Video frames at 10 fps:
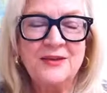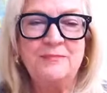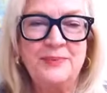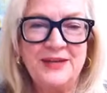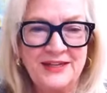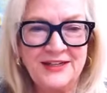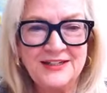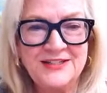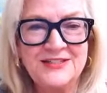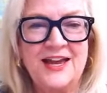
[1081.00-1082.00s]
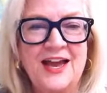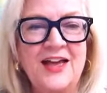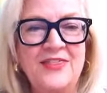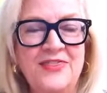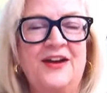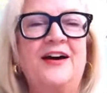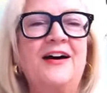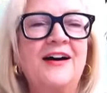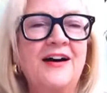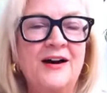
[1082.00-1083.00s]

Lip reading: the beans and the